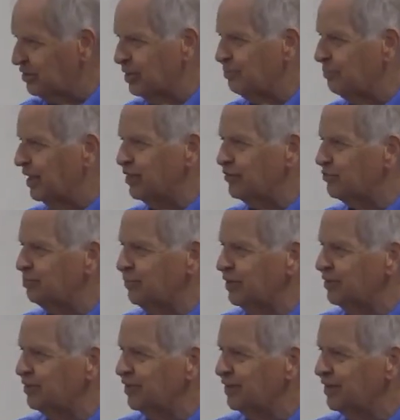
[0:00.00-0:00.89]
in the
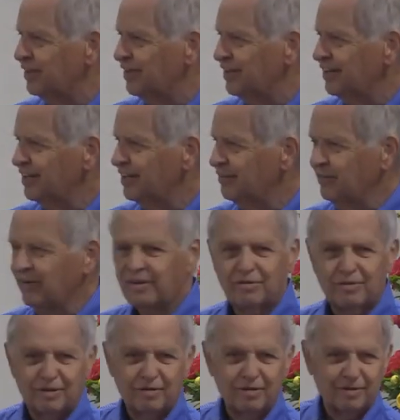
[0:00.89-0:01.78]
basement
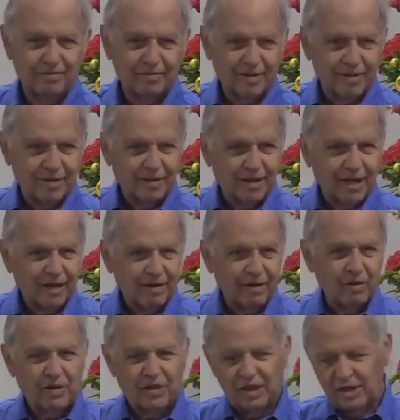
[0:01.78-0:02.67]
with
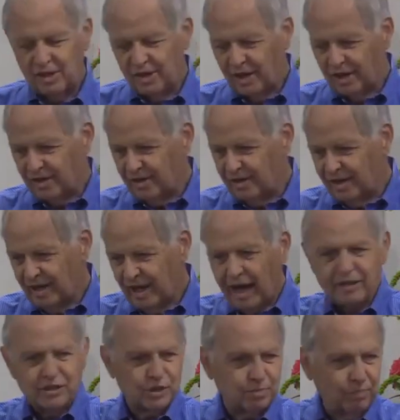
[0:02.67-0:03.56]
the
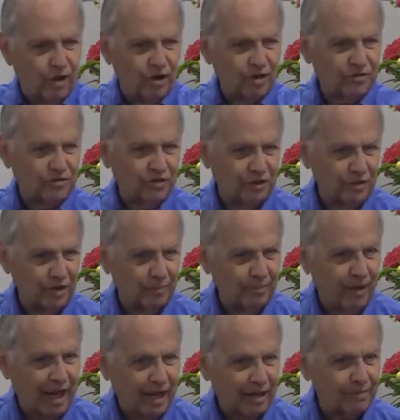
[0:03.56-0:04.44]
icebox on the
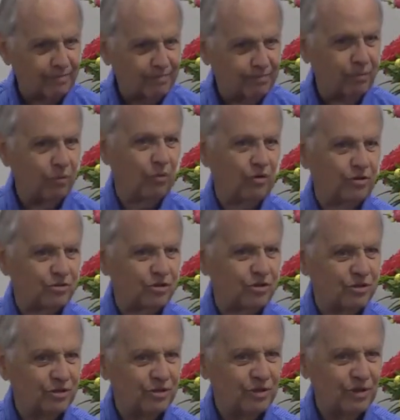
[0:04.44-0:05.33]
back
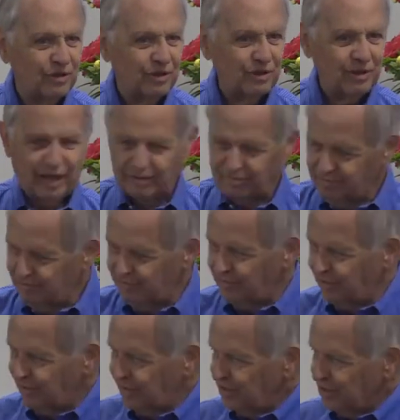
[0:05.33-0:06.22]
porch, that
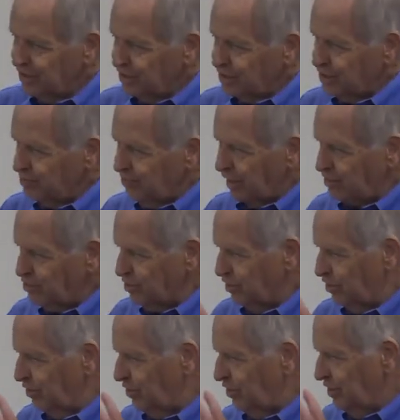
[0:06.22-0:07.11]

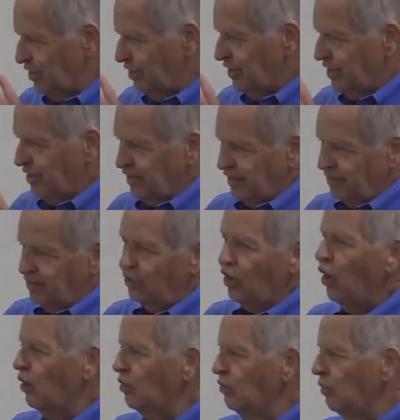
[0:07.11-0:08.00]
special
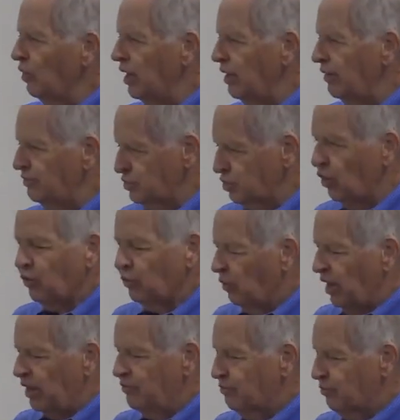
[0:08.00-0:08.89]
long wave,
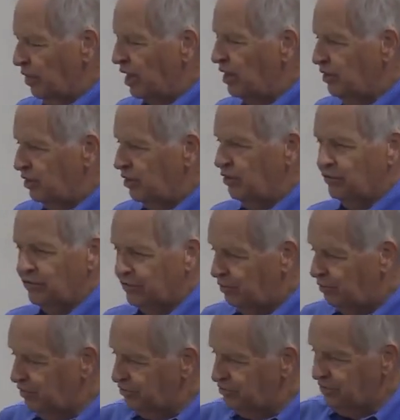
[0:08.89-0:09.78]
shortwave radio
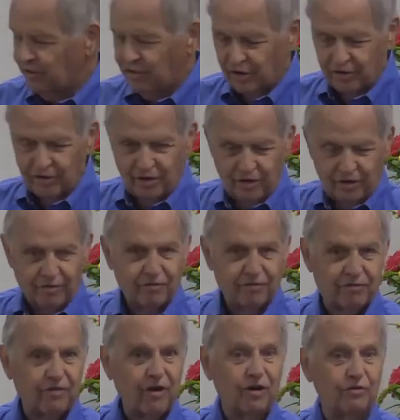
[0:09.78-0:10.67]
that was in the
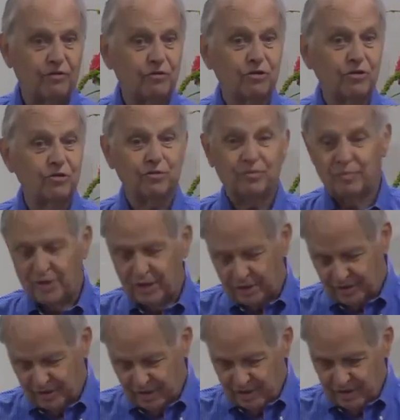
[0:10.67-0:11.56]
front room,
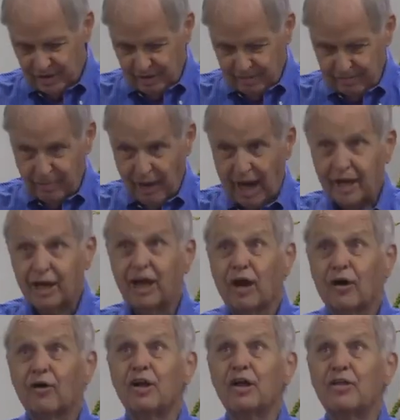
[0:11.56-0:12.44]
the back
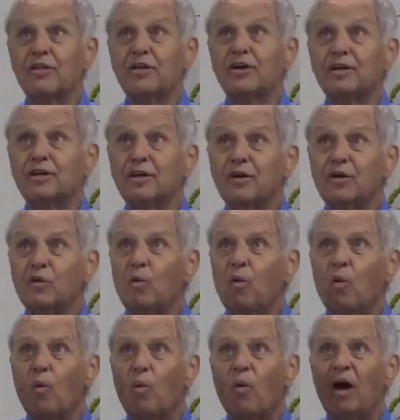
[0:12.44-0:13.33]
area, the
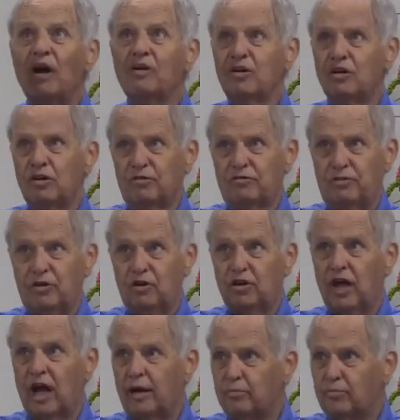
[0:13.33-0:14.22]
wonderful
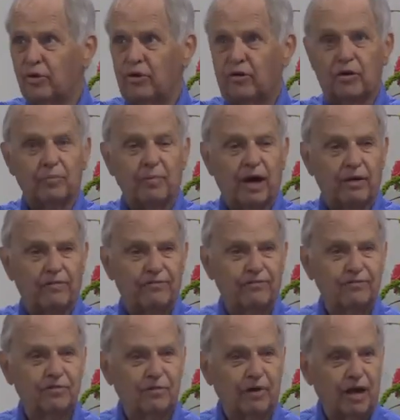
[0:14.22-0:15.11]
library my
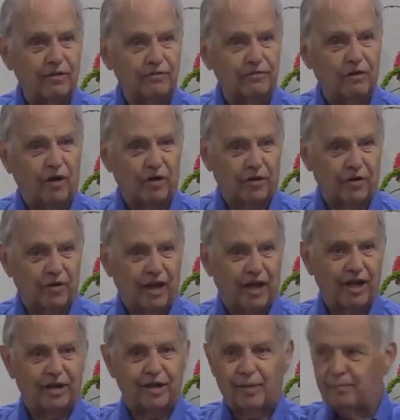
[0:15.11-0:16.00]
grandfather
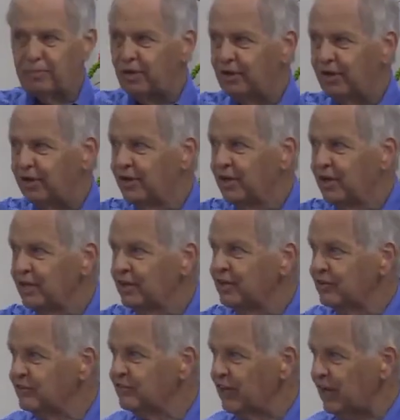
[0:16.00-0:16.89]
had up in the
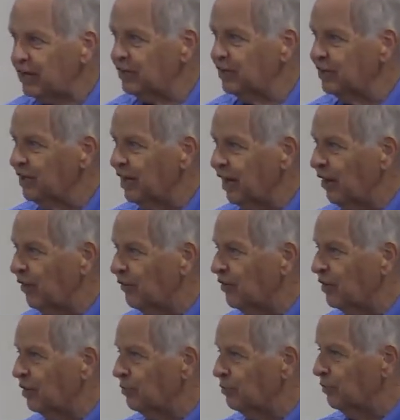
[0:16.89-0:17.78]
second
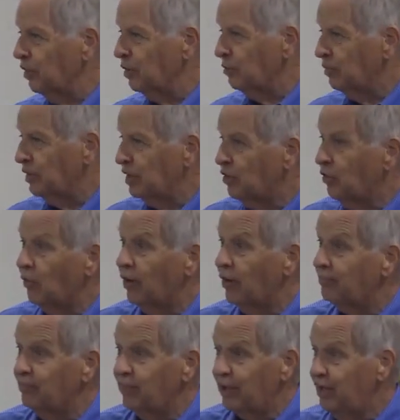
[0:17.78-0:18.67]
area. When we go
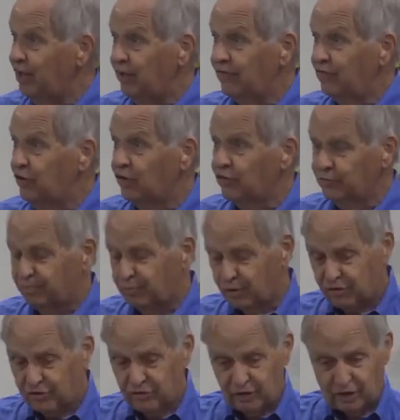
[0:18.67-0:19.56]
up, many of those
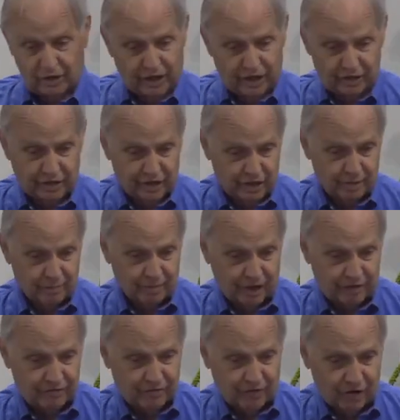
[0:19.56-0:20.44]
books that landed in
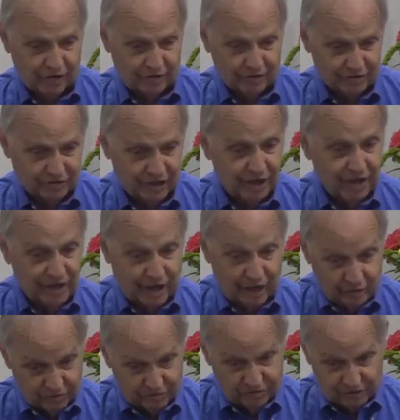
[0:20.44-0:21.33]
my father's
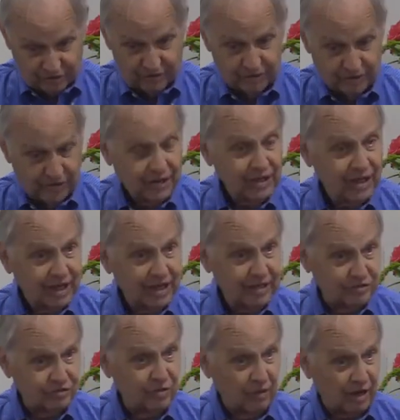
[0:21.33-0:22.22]
house, and
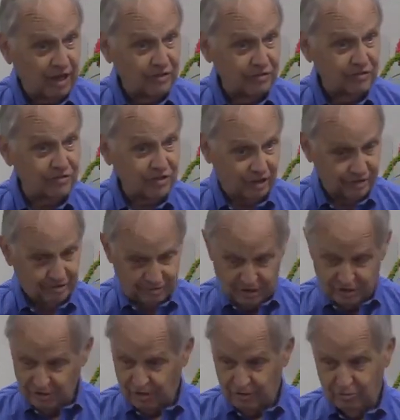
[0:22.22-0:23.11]
his grandson
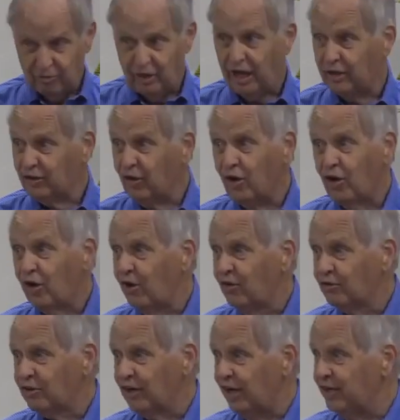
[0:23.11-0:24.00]
read
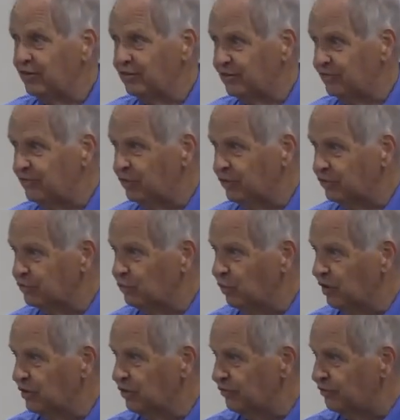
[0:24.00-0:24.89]
all kinds of those
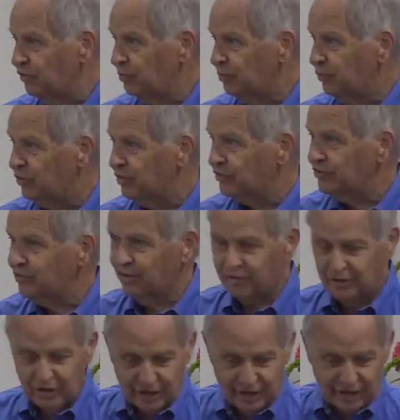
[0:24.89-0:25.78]
wonderful books
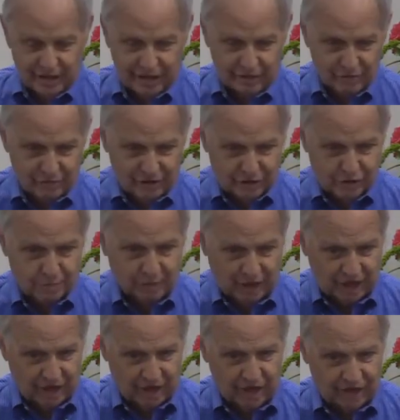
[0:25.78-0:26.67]
and enriched
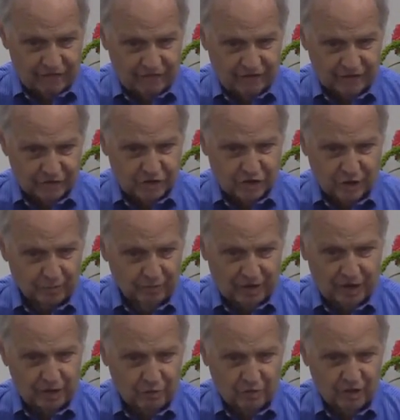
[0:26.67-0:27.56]
my life in so
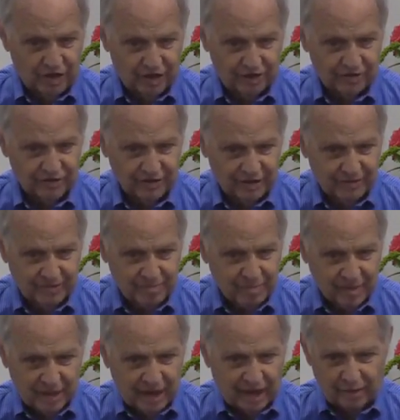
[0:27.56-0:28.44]
many ways.
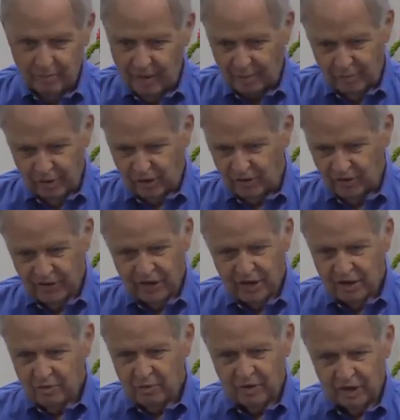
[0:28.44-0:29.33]
I remember
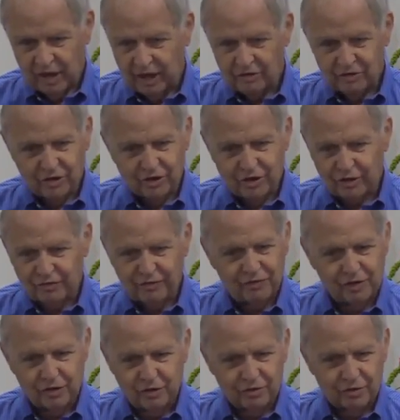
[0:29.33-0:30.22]
when I took her
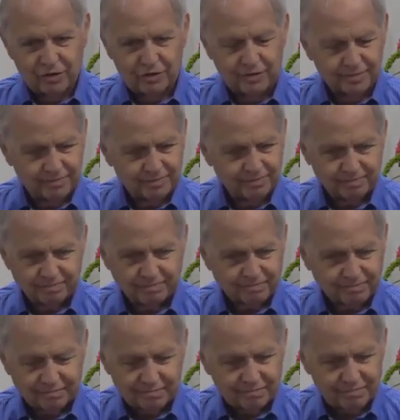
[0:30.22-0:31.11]
funeral,
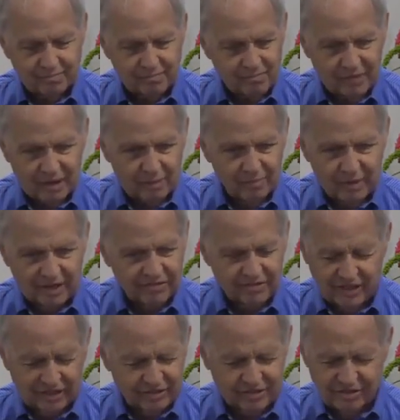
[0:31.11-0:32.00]
my
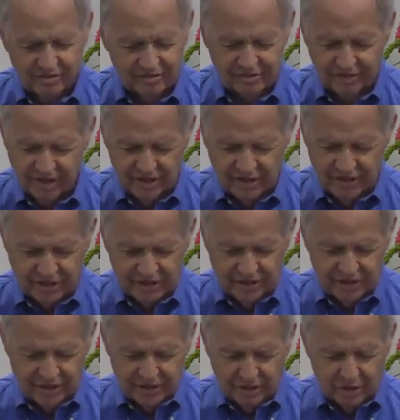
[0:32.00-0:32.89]
sense of
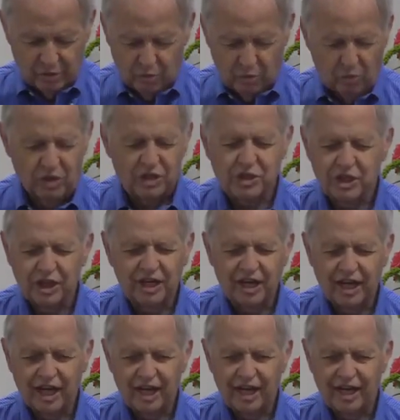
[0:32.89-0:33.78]

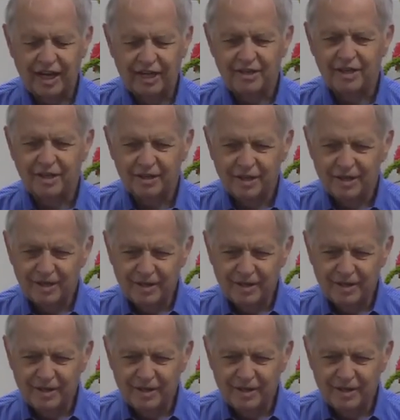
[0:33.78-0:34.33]
wishing I'd